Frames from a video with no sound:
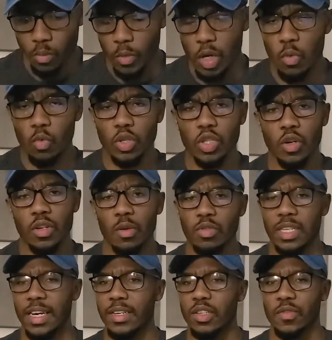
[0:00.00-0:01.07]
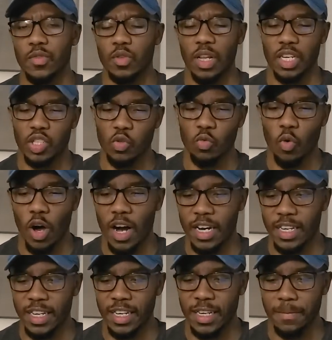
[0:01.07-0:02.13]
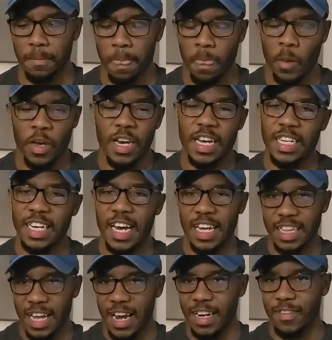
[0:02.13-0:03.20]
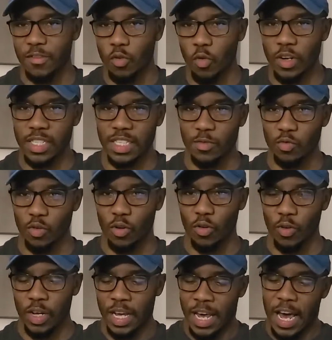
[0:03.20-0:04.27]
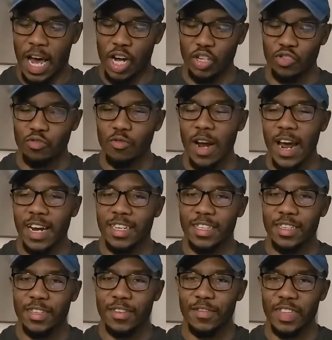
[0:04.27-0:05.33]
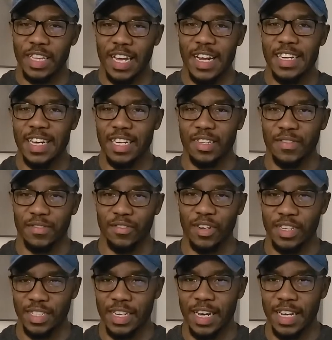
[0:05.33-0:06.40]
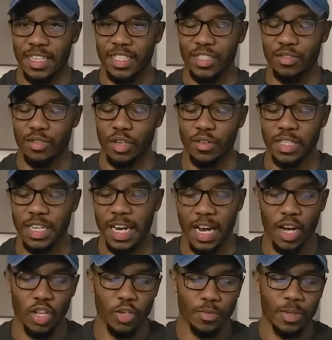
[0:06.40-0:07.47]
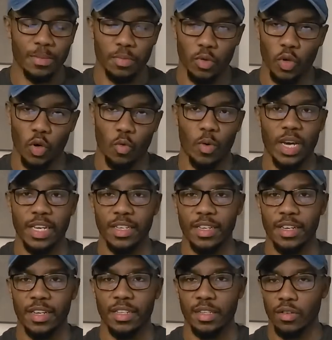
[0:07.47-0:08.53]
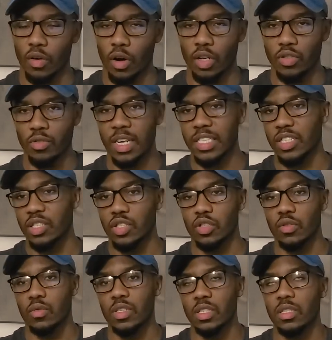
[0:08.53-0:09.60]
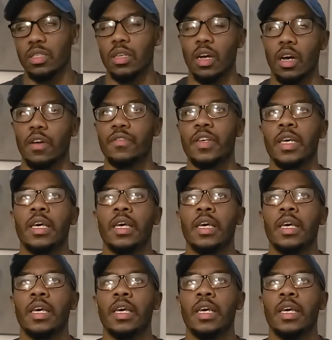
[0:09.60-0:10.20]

And we'll start out with the interview. Like you walk in, and they got of course, a real attractive lady at the front desk, and they got other people that are waiting, and they're all dressed in suits and stuff.